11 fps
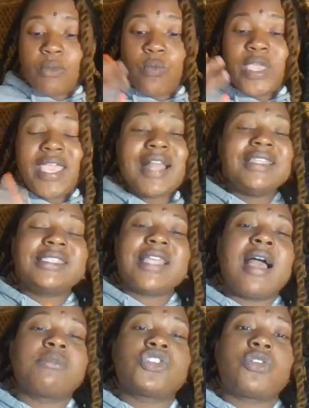We got to
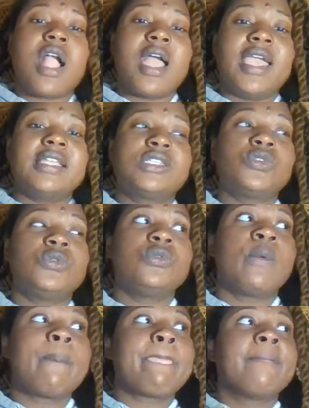stop trying
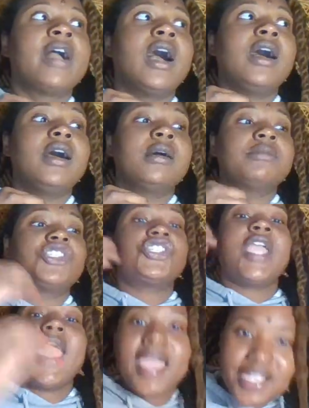to
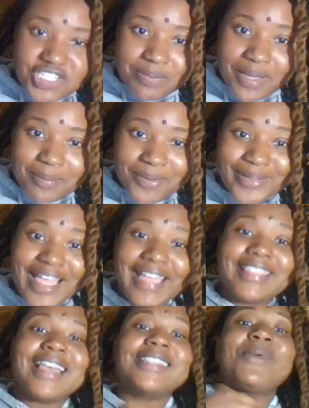change people. Like,
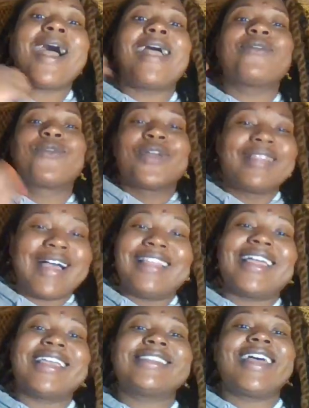that's why I realized,
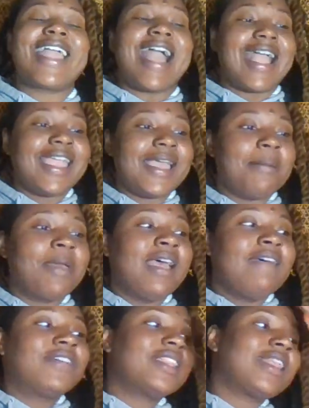like, it's like I kept
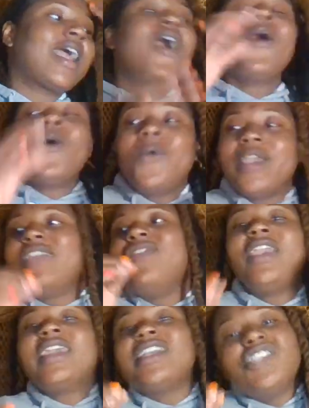feeling like, oh, if
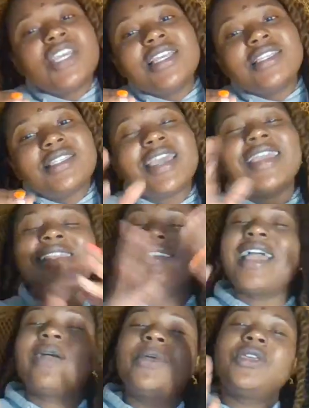he could just, and it's
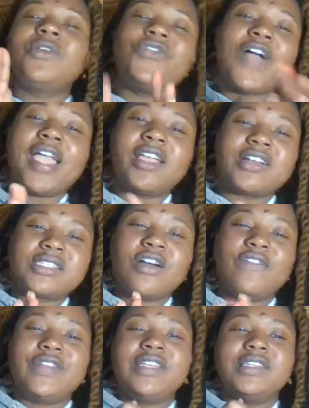like, when you find
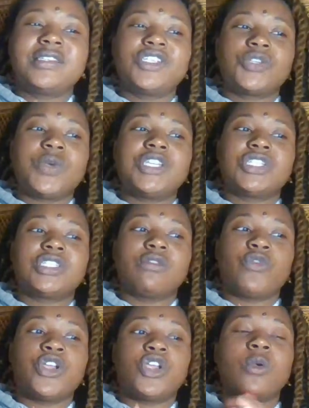yourself in these situations of
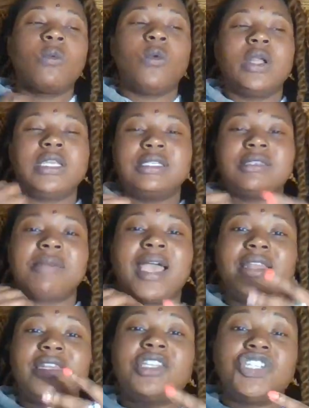where you're wanting
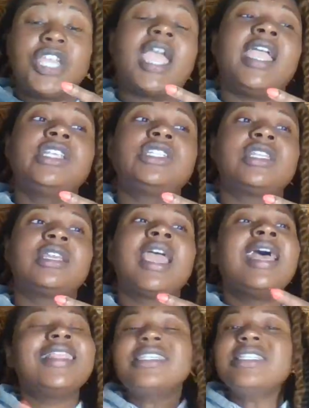somebody to change, then
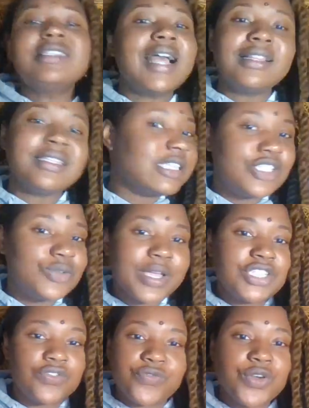that's just not the
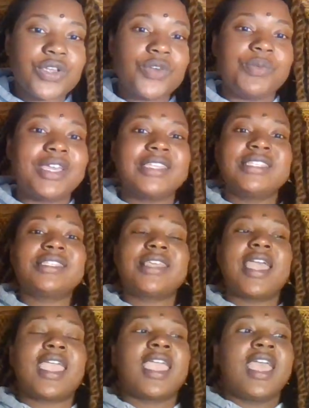situation for you, because it's
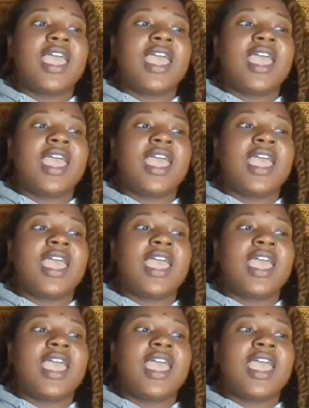like,